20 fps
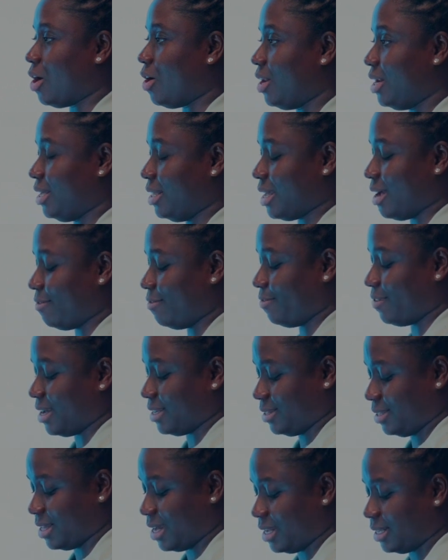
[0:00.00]
are calling that
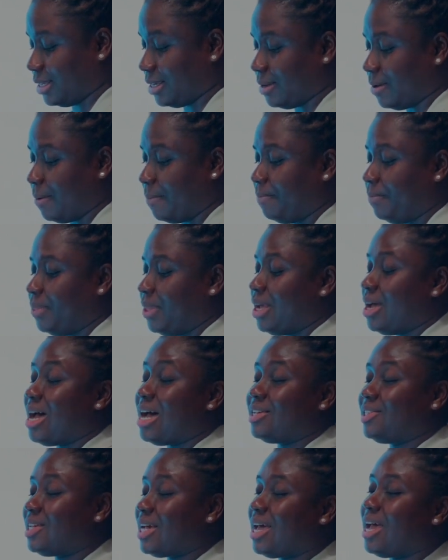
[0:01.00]
fast start.
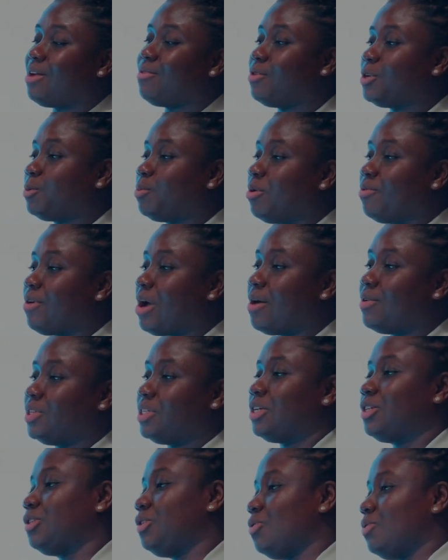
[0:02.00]
Our second roast profile
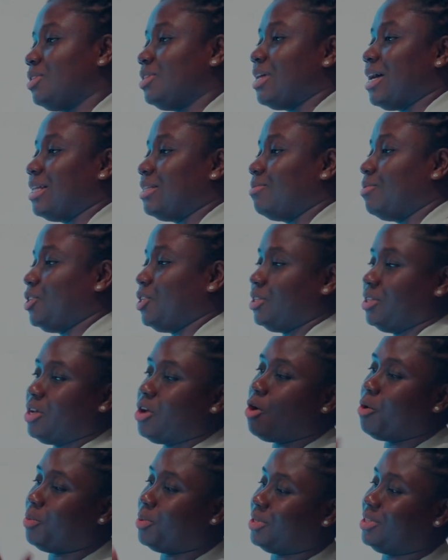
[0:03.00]
is the slow start, which is
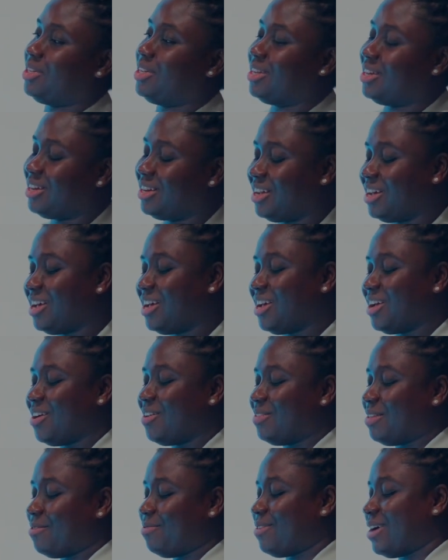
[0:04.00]
the opposite
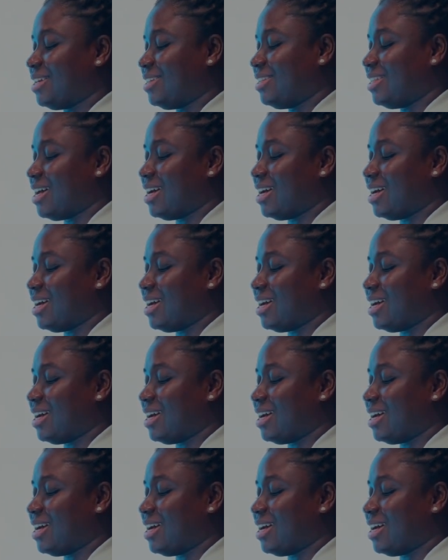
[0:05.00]
of the fast